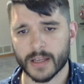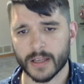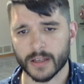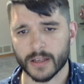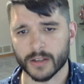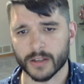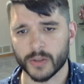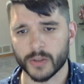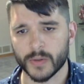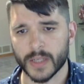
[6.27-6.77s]

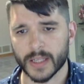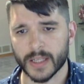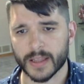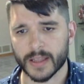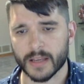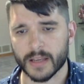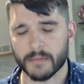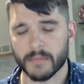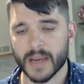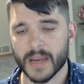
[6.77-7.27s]
including the
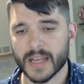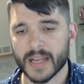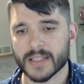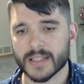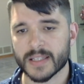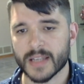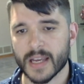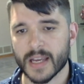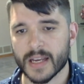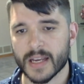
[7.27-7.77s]

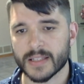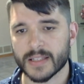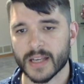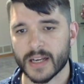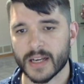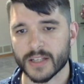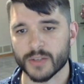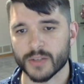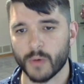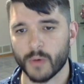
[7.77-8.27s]
mainstays
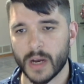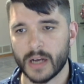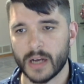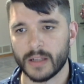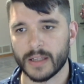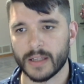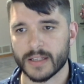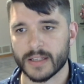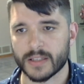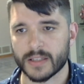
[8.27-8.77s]
as well
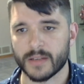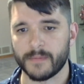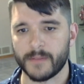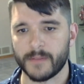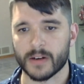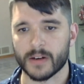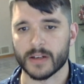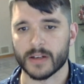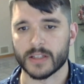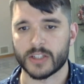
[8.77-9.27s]
as some
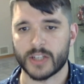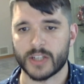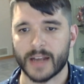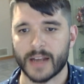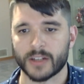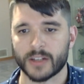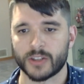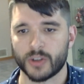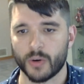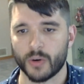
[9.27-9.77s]
various tech
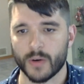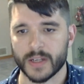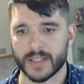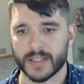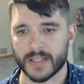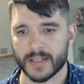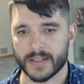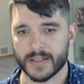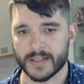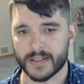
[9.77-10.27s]

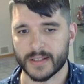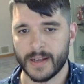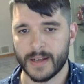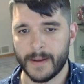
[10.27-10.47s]
choices.